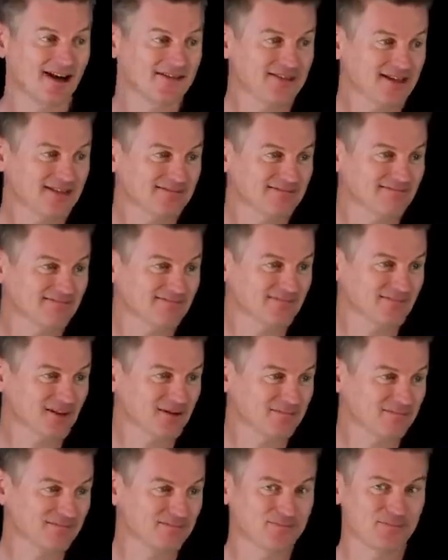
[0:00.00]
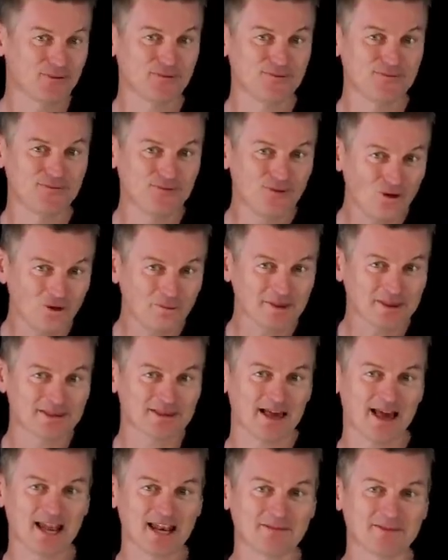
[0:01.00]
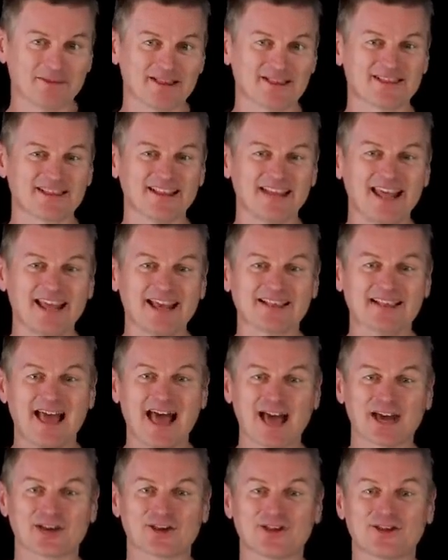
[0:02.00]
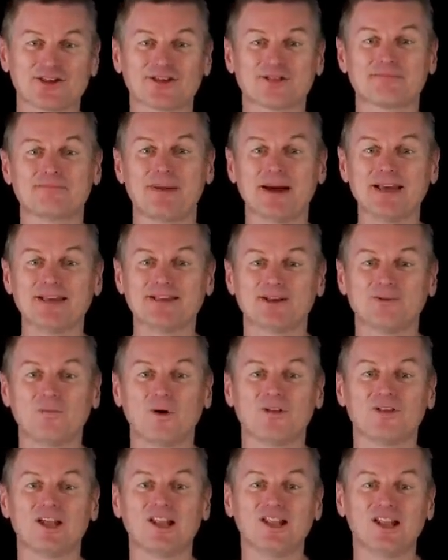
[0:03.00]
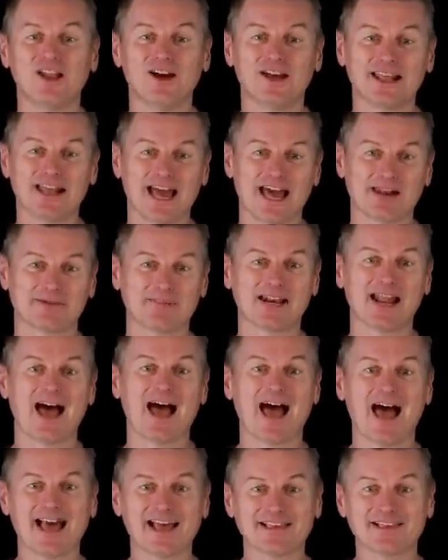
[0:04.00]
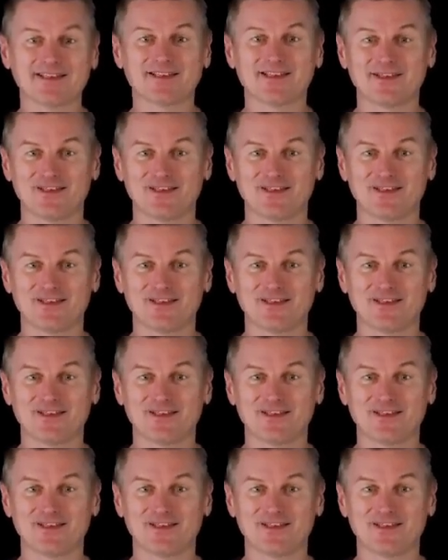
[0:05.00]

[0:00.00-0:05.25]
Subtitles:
And then the performance element selects actions based on what the learning element has